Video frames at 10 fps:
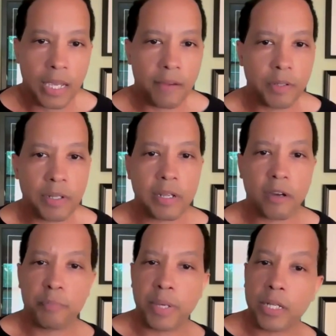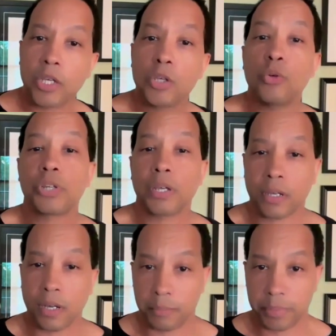even though that there have been huge
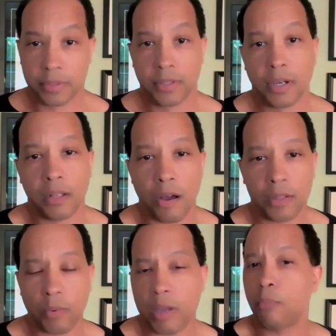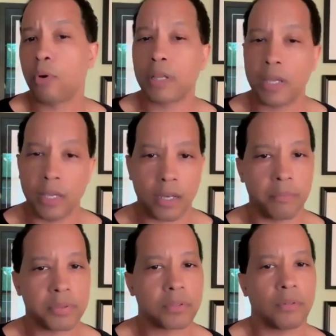hiccups along the way, more than
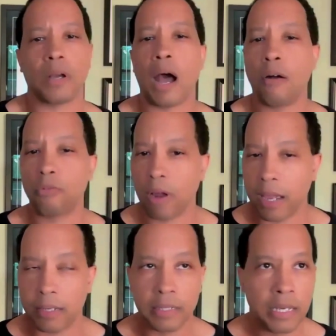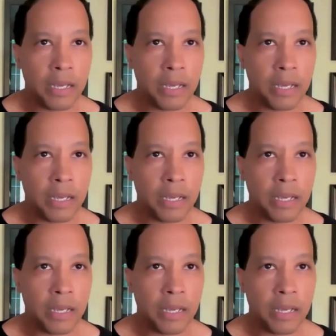hiccups, outright